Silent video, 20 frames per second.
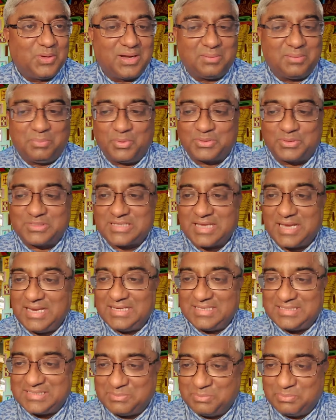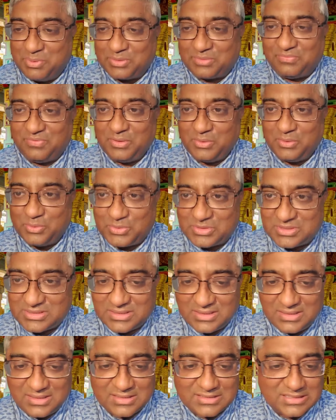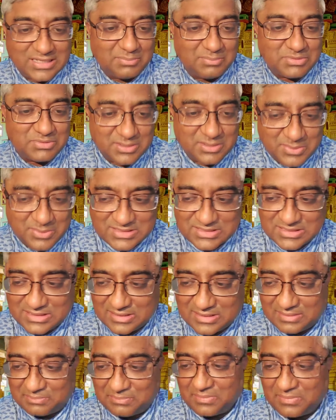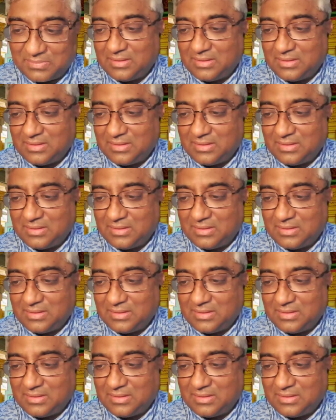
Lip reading: get both sides, both views in the same semester.